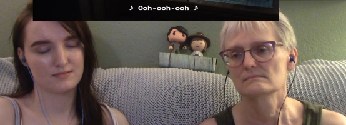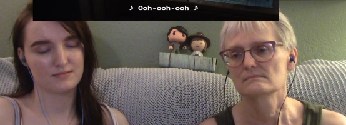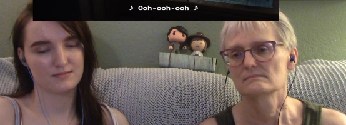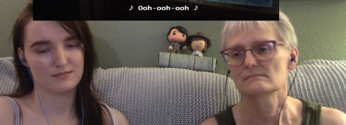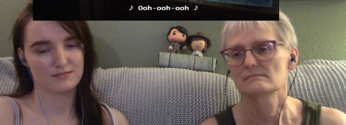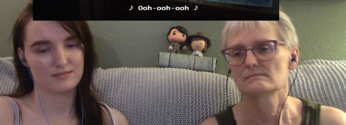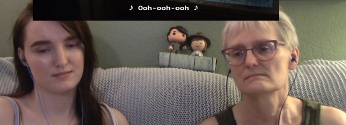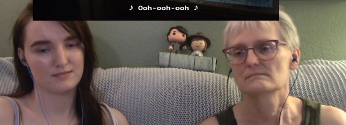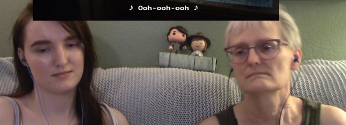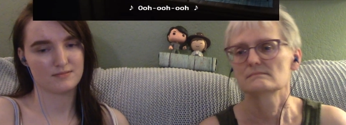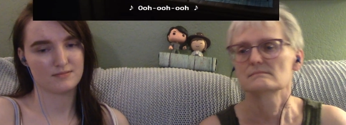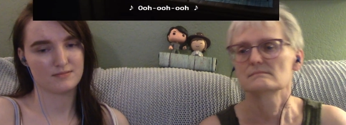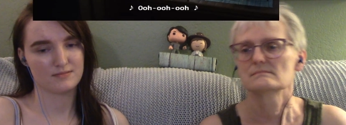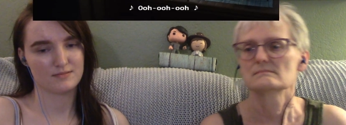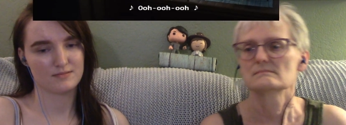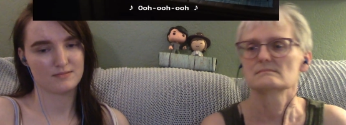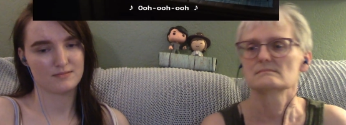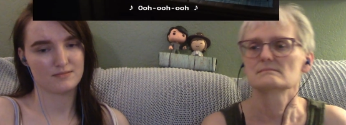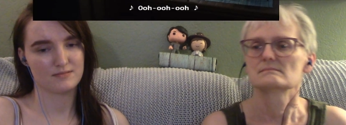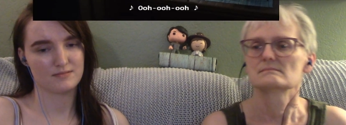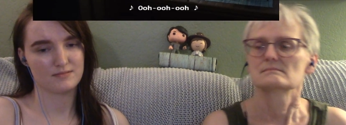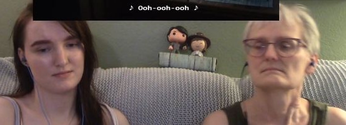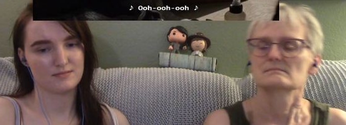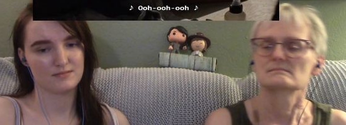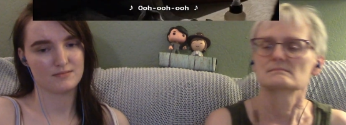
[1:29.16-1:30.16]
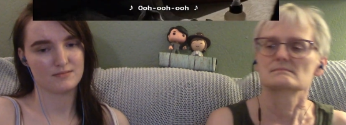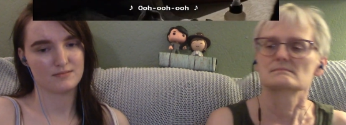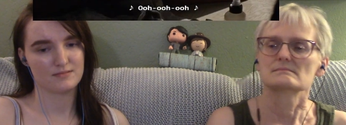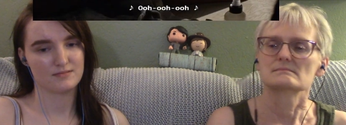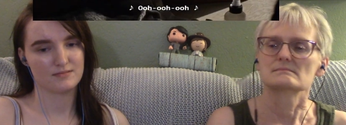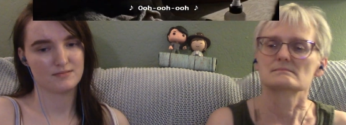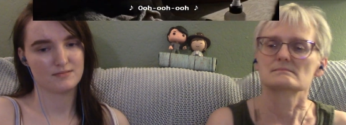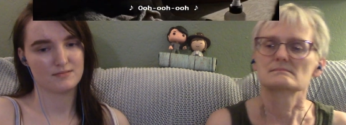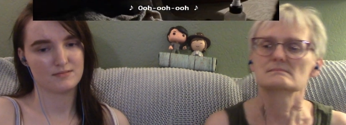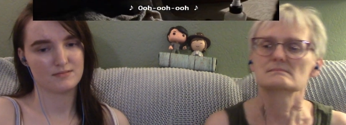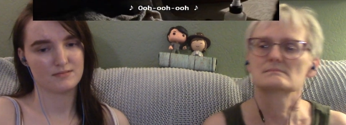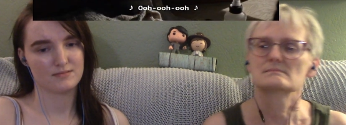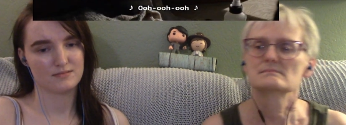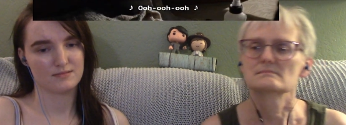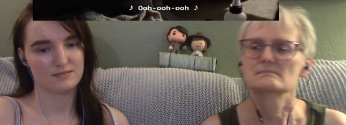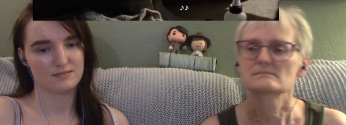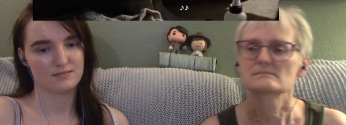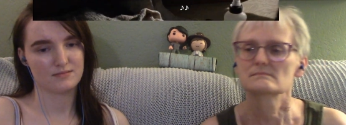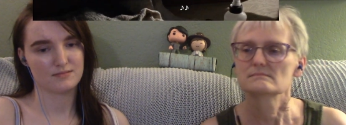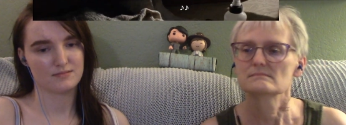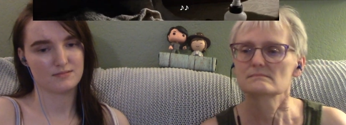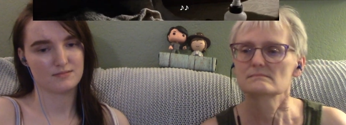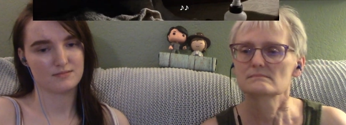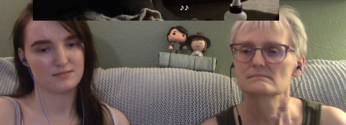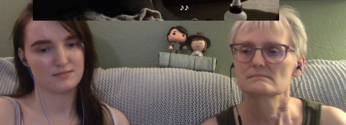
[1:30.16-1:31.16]

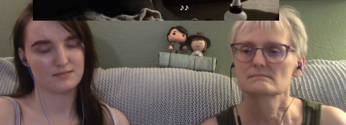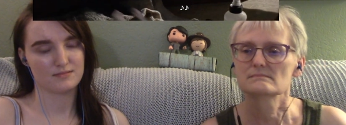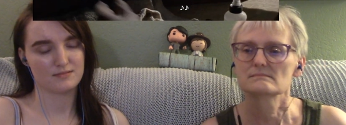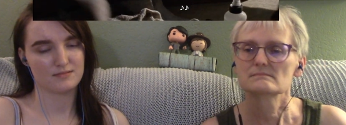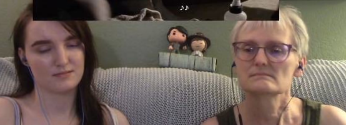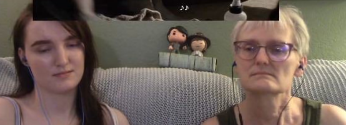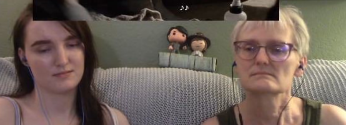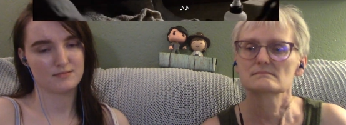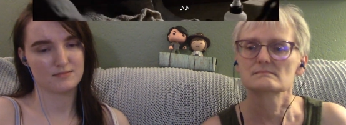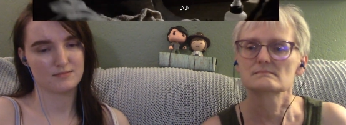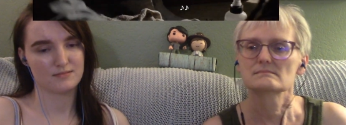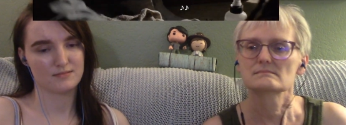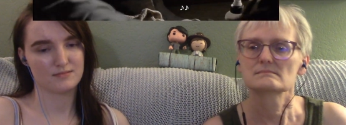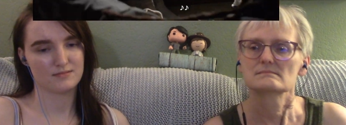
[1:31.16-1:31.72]
No one is speaking in this clip.